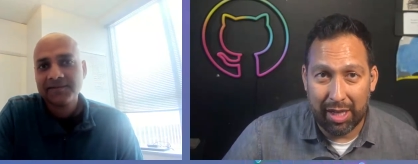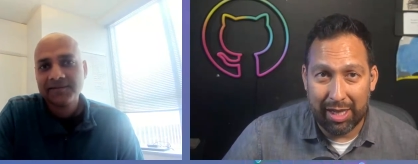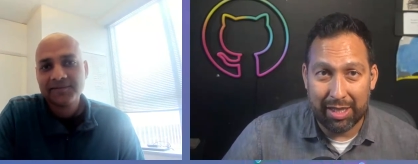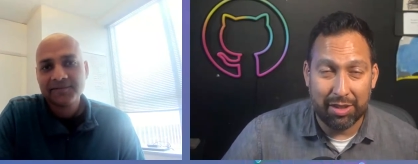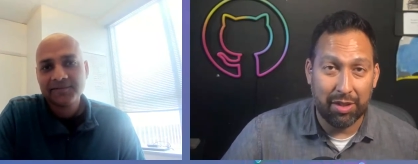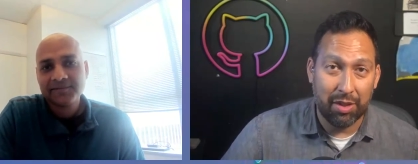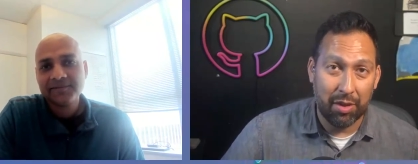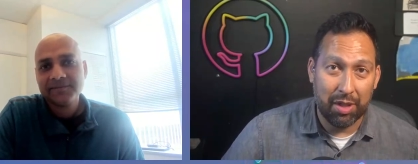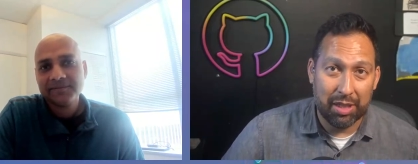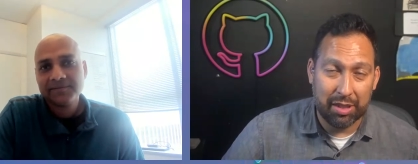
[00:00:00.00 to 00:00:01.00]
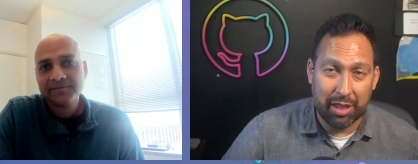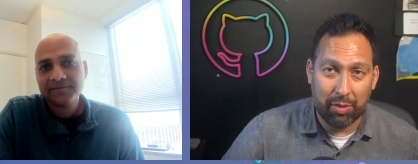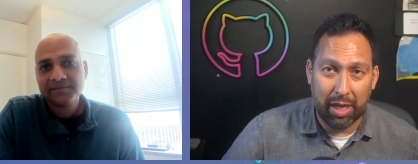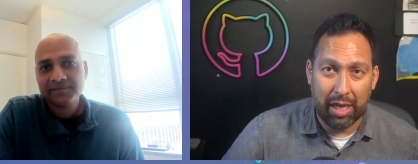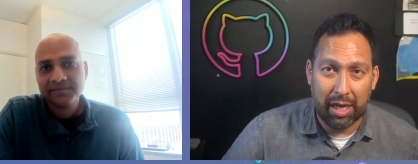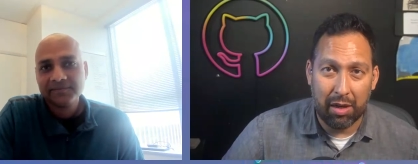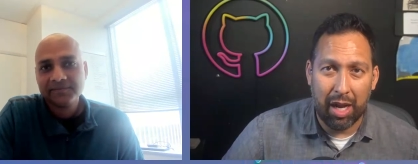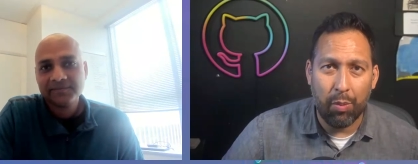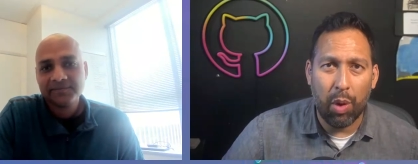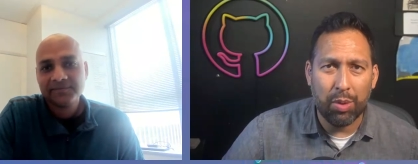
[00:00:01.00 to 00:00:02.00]
Speaker 1: is, you can go to this link right here.
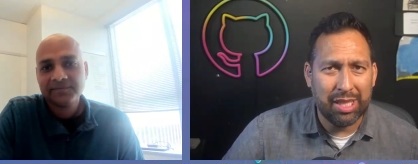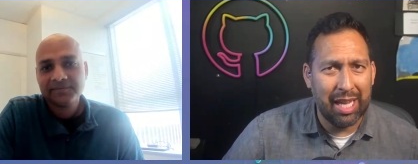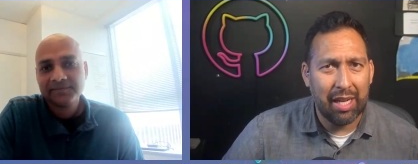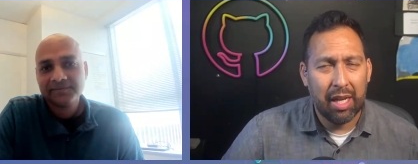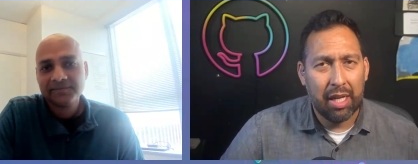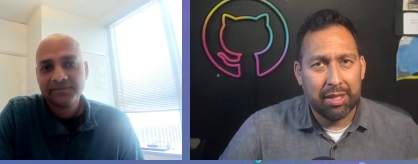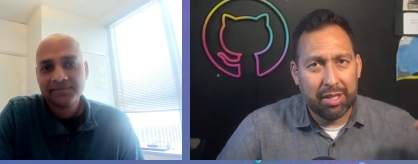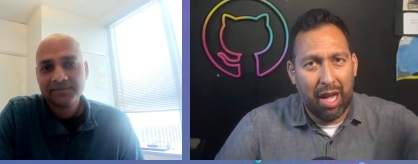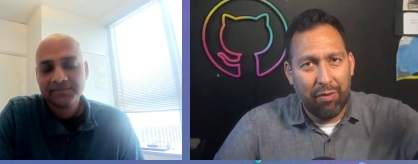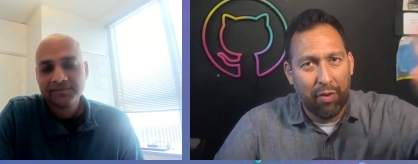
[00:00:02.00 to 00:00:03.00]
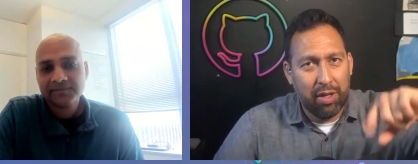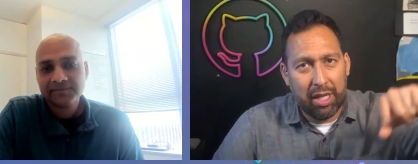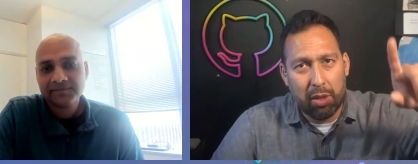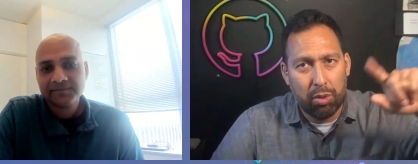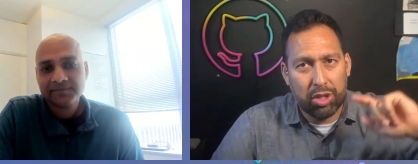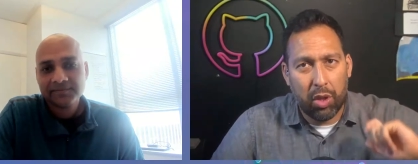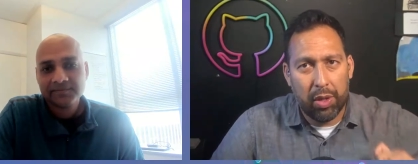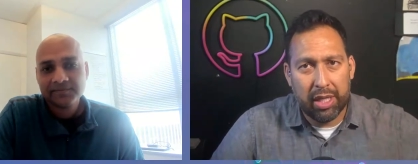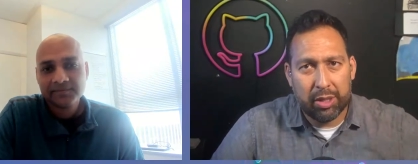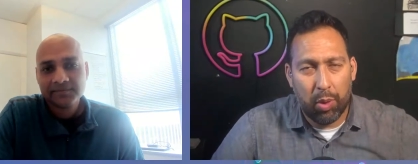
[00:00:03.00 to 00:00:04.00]
And what was that software that you were
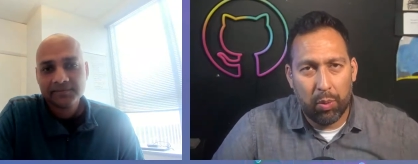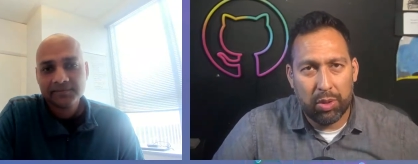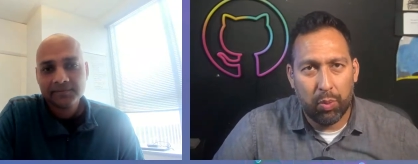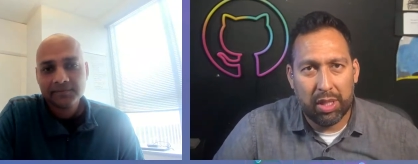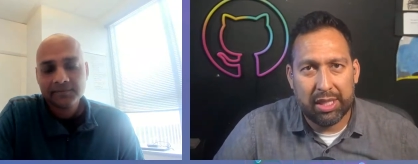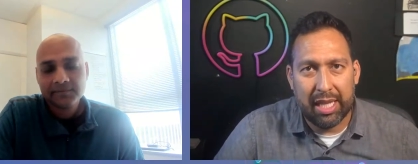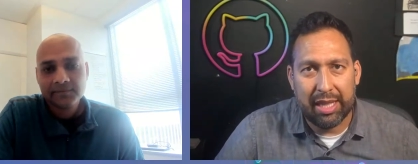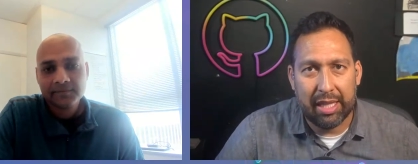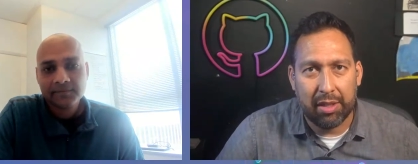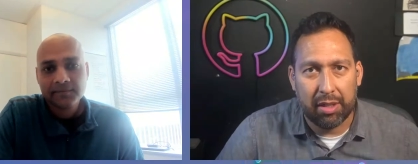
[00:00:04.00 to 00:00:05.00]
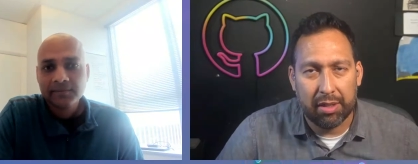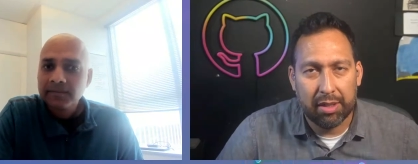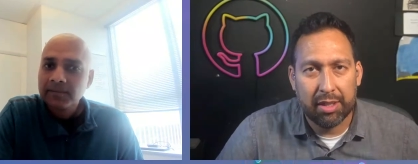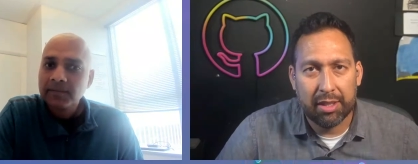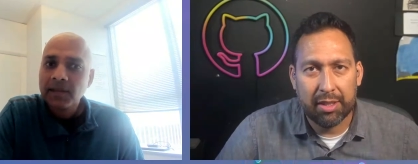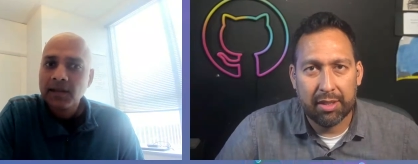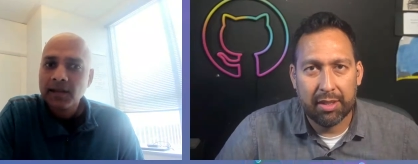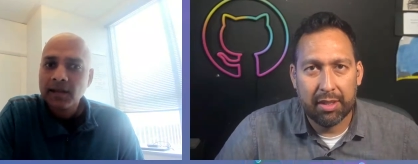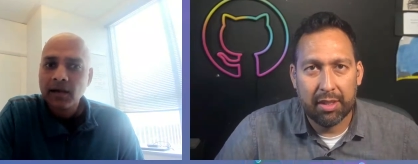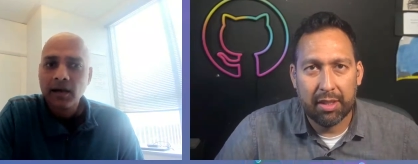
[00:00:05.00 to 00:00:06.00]
showing us? What is that thing called?
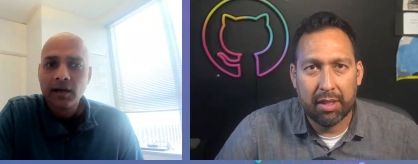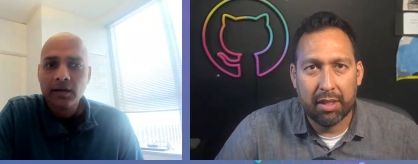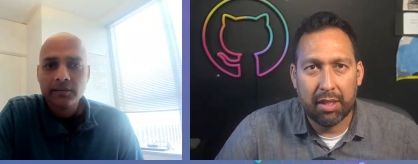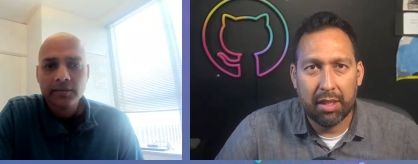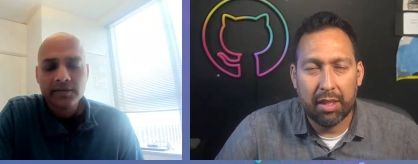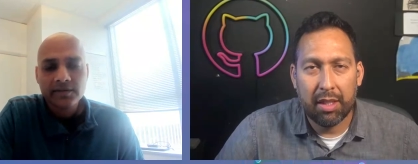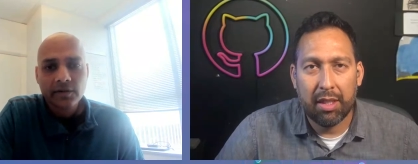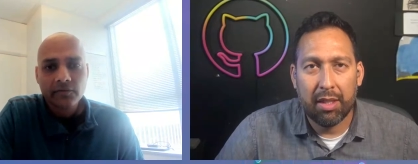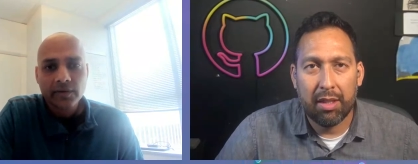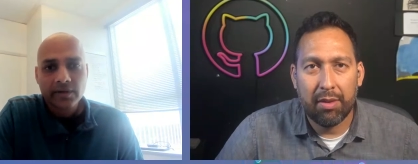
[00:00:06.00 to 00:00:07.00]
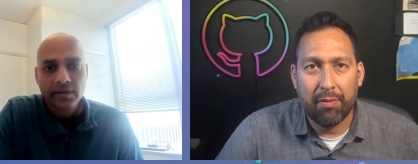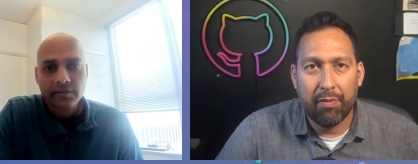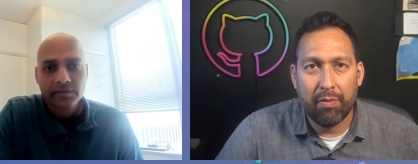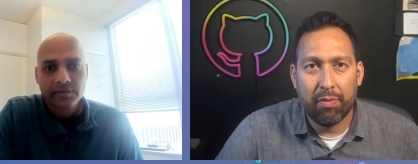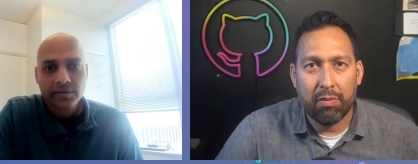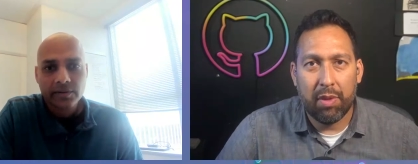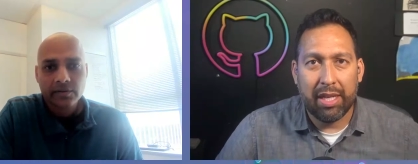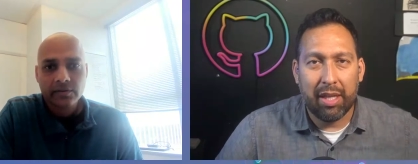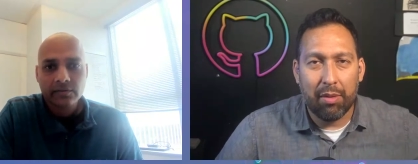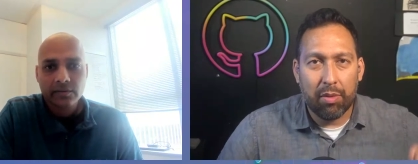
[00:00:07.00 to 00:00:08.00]
Speaker 2: The software that I was showing
Speaker 1: you.
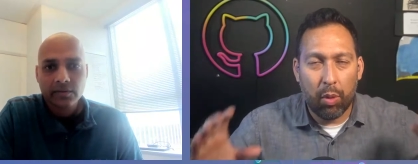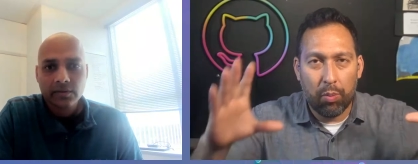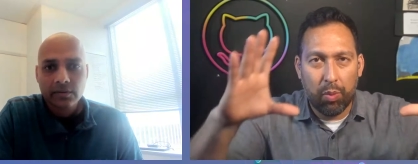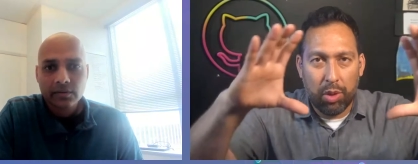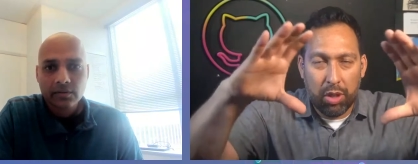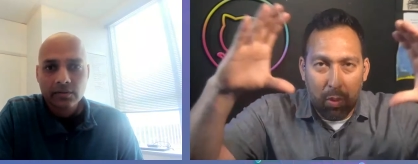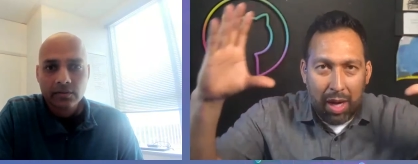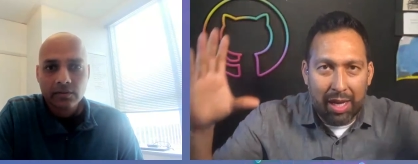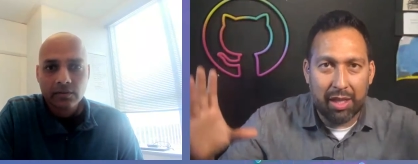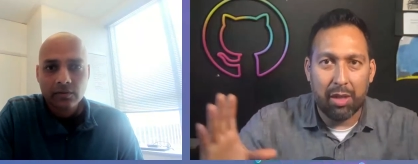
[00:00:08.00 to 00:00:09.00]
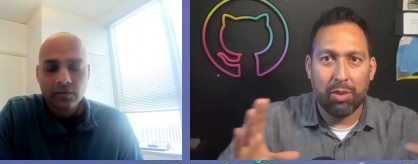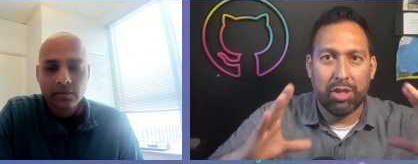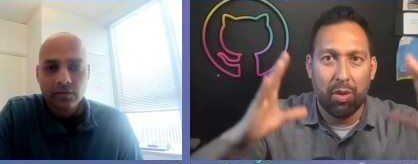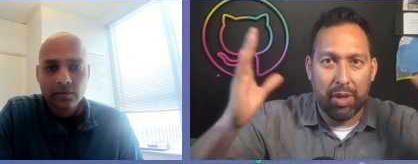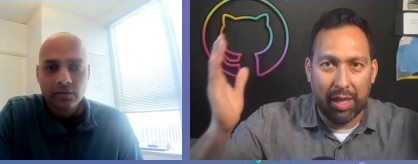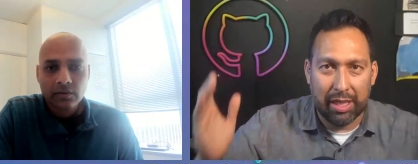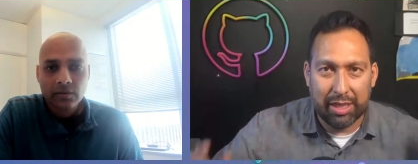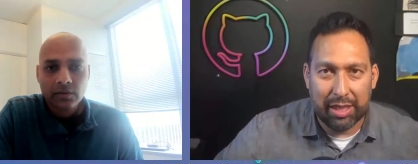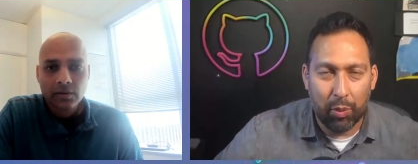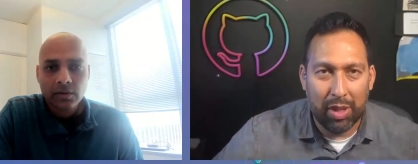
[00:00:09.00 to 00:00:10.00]
Like the UI that you were showing
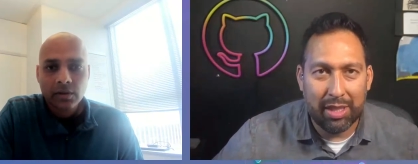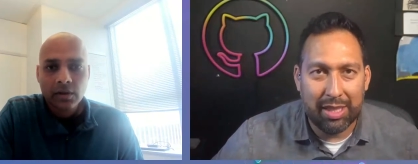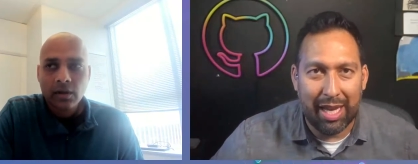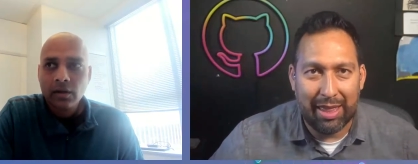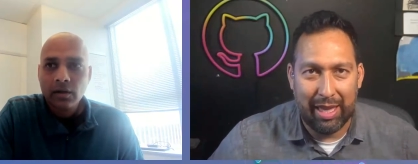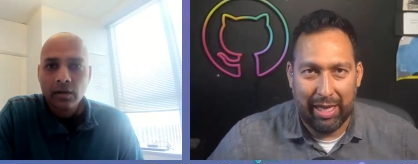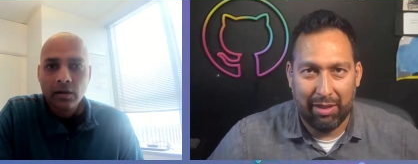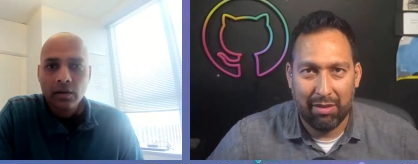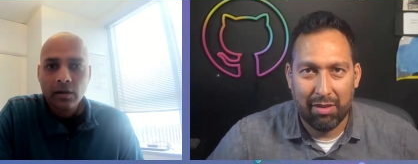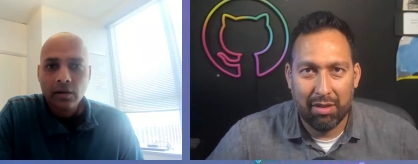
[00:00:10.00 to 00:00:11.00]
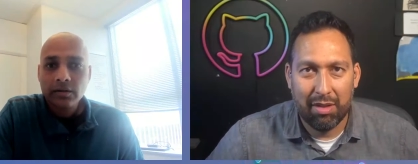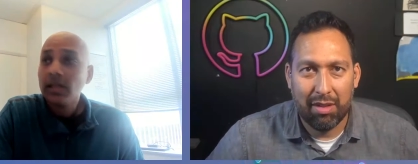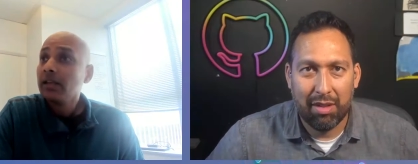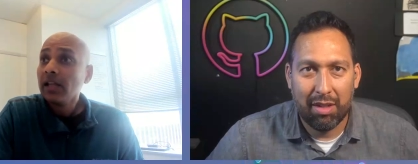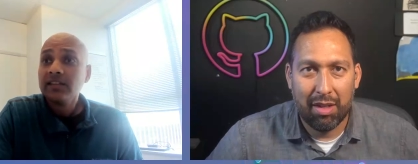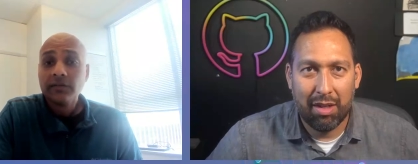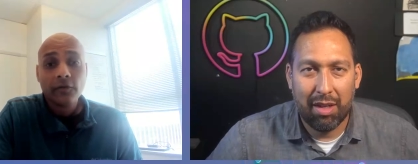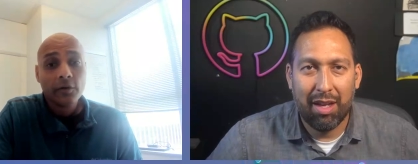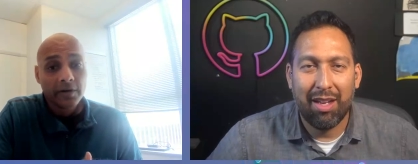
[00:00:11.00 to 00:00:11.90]
us. What is that thing?
Speaker 2: That's the Form